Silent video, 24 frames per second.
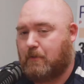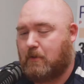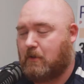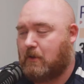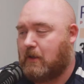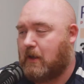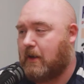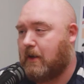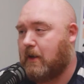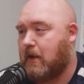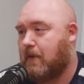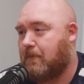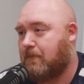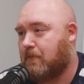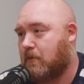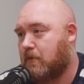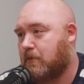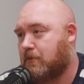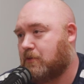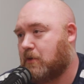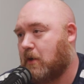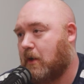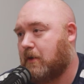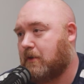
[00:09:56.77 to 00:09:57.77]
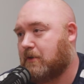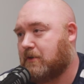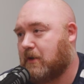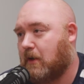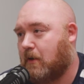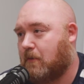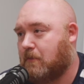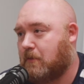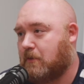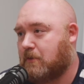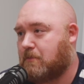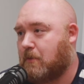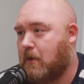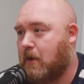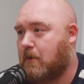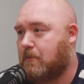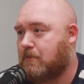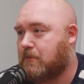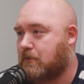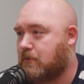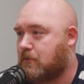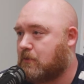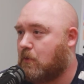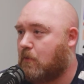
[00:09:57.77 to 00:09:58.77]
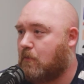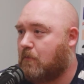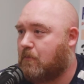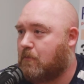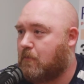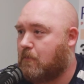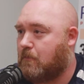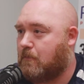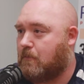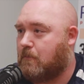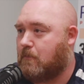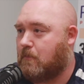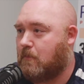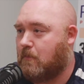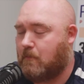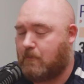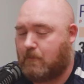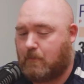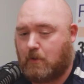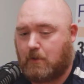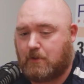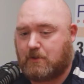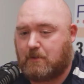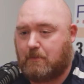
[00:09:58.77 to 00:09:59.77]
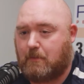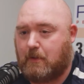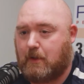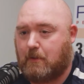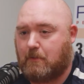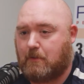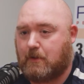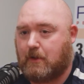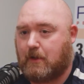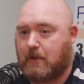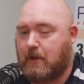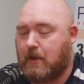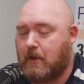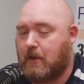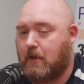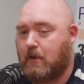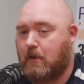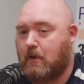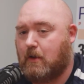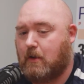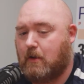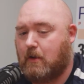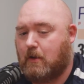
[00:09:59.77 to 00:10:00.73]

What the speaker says: put a lot of effort in trying to solve these problems, and so for us to be able to get